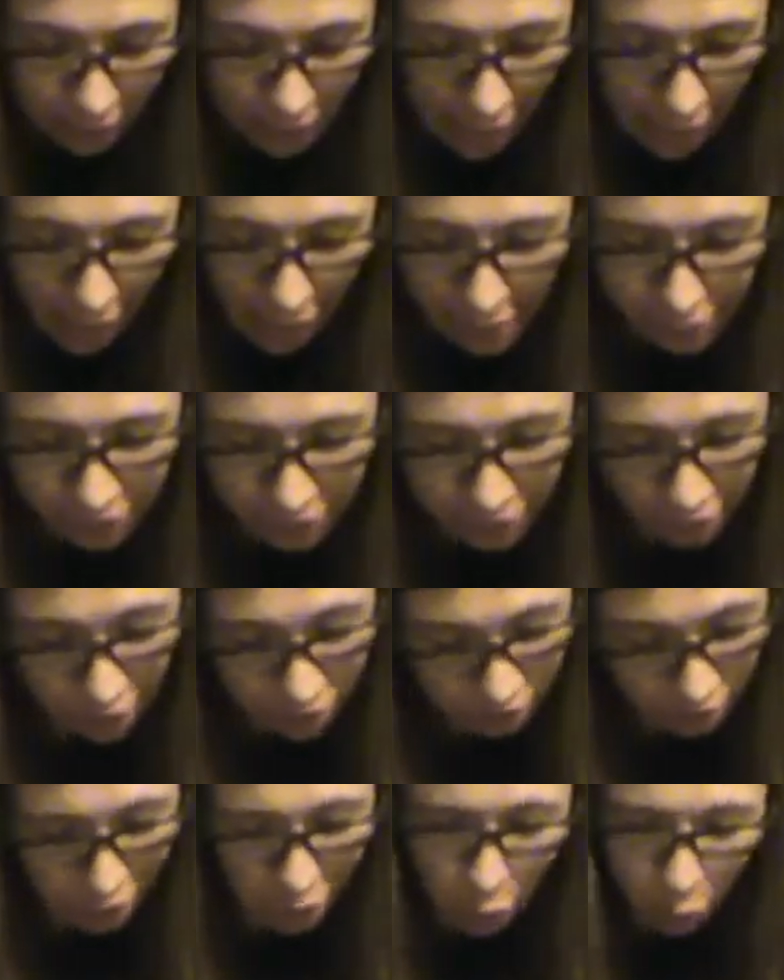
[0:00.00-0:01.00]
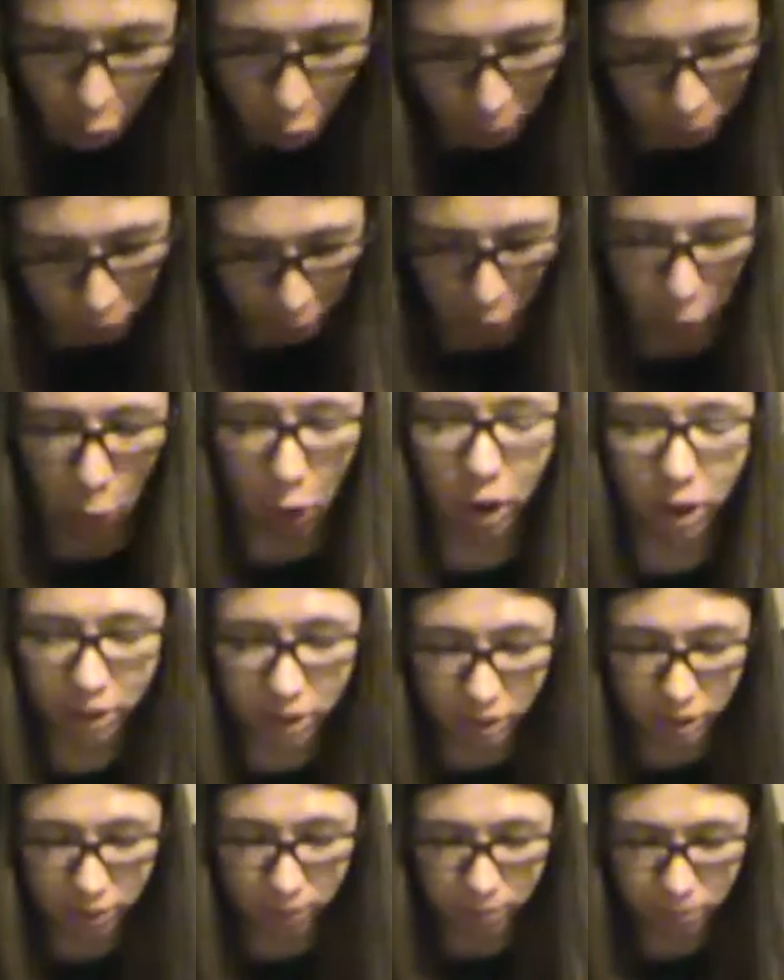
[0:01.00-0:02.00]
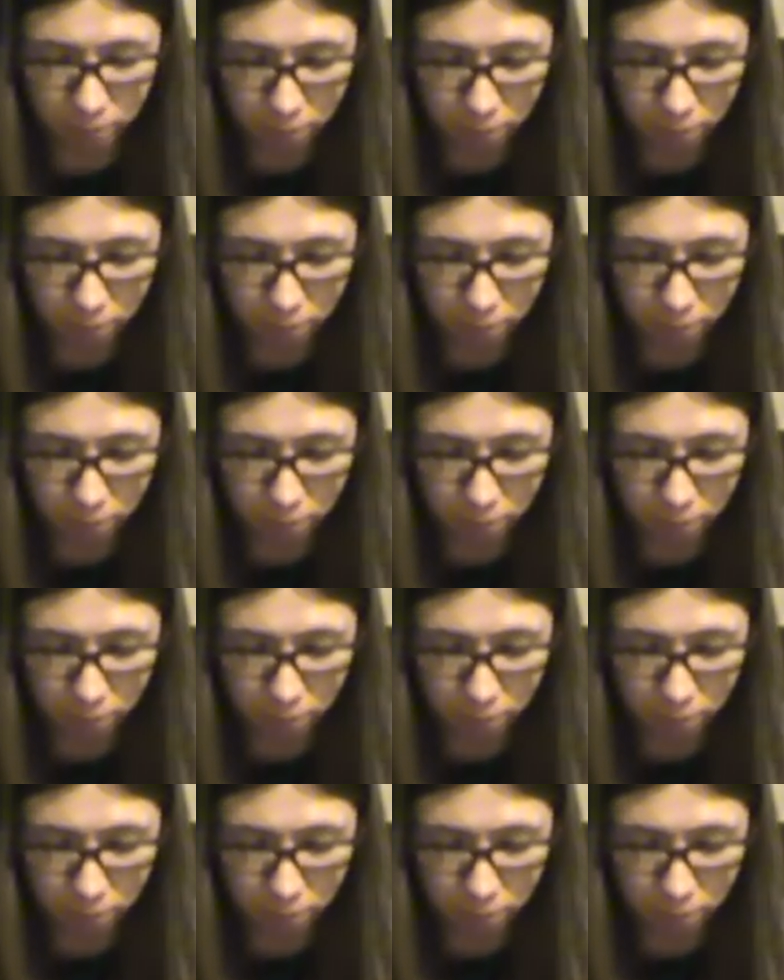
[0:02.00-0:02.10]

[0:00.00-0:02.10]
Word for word: Access hero perks.